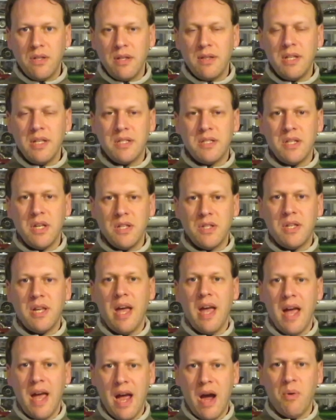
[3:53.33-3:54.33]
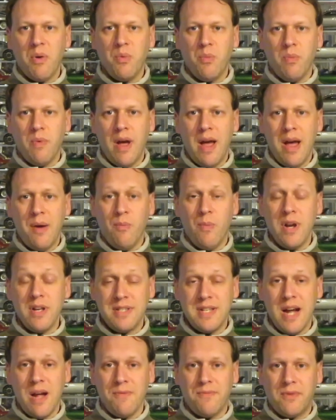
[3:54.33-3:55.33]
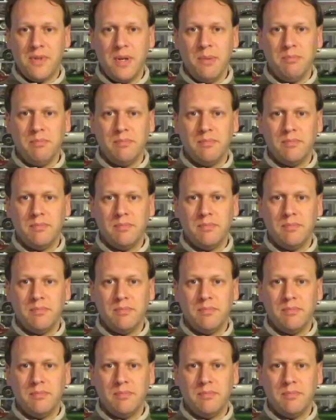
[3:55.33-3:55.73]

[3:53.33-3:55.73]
this is how it went down for him.